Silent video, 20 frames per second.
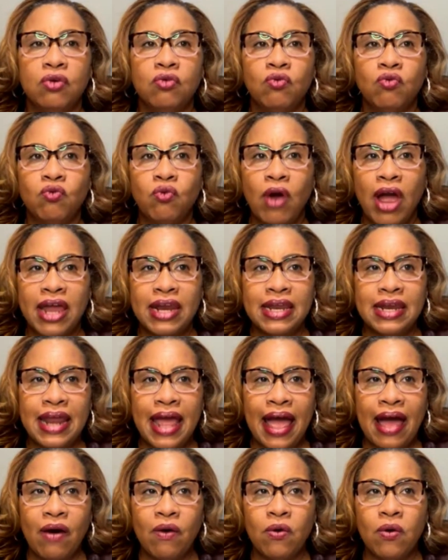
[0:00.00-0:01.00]
Write it
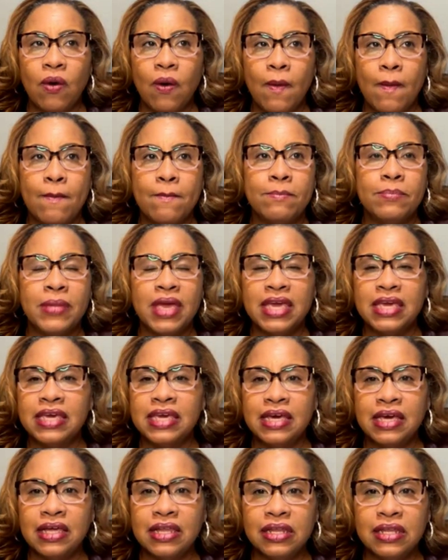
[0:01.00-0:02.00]
out, make
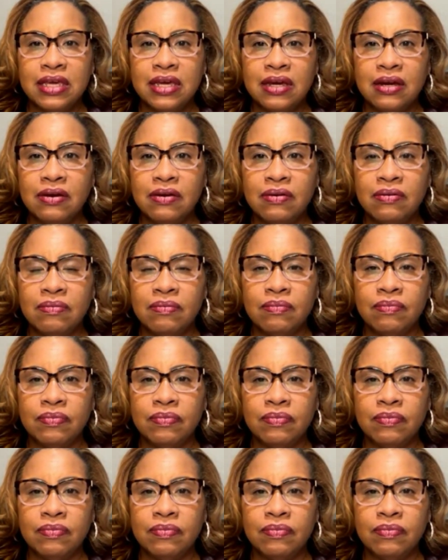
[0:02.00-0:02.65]
it clear.